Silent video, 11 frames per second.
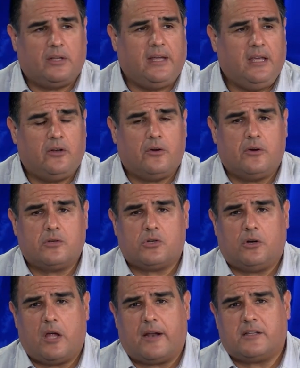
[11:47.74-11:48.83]
or leaders,
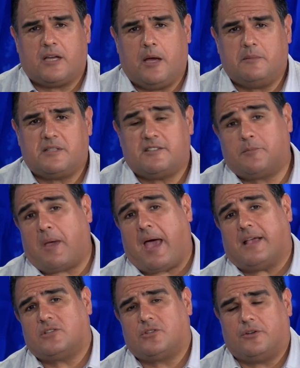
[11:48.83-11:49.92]
or a lot of times as
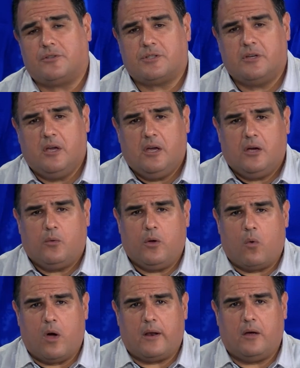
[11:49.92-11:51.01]
pastors, we
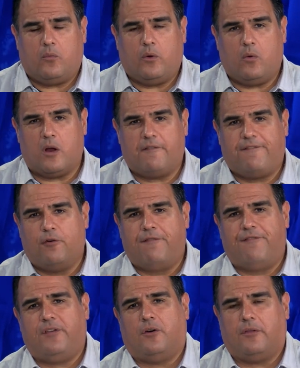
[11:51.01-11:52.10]
wanna we wanna
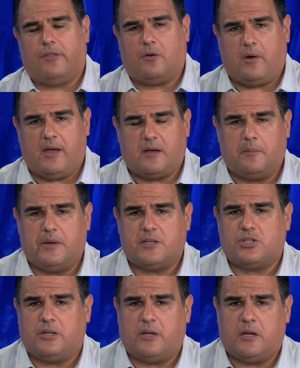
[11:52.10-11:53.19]
fulfill the Great
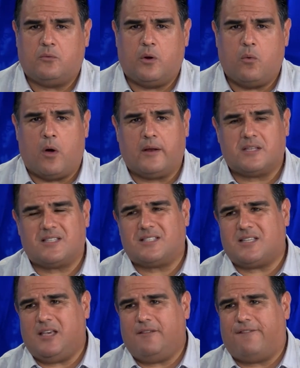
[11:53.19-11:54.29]
Commission, and we wanna
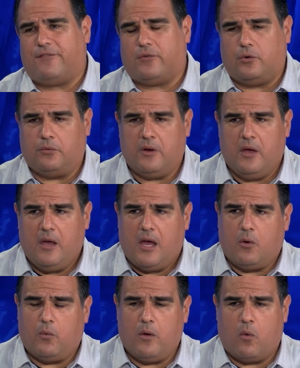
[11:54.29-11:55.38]
see fruit,
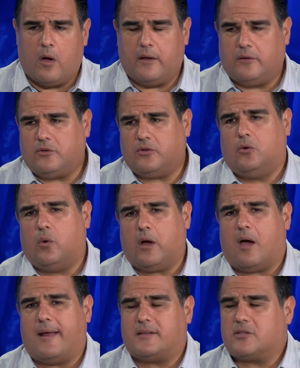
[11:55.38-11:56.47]
and we wanna do
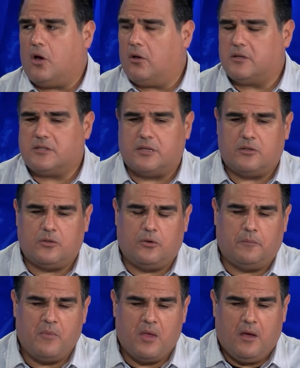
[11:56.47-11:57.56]
what God has called us to
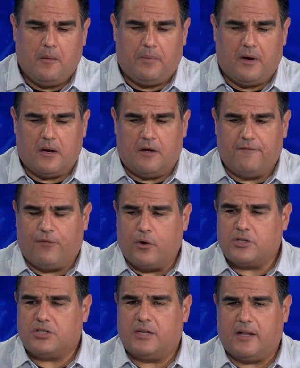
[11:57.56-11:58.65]
do. But
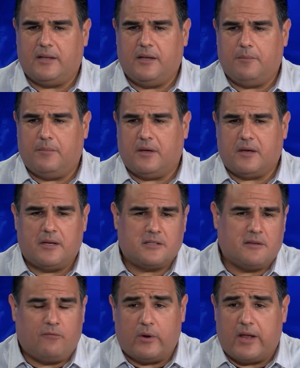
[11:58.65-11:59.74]
unfortunately,
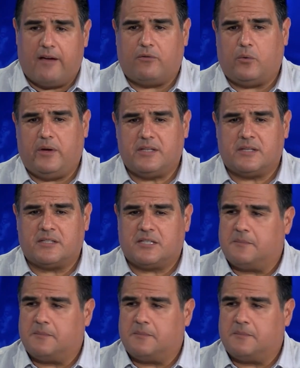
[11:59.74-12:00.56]
because of whatever reason,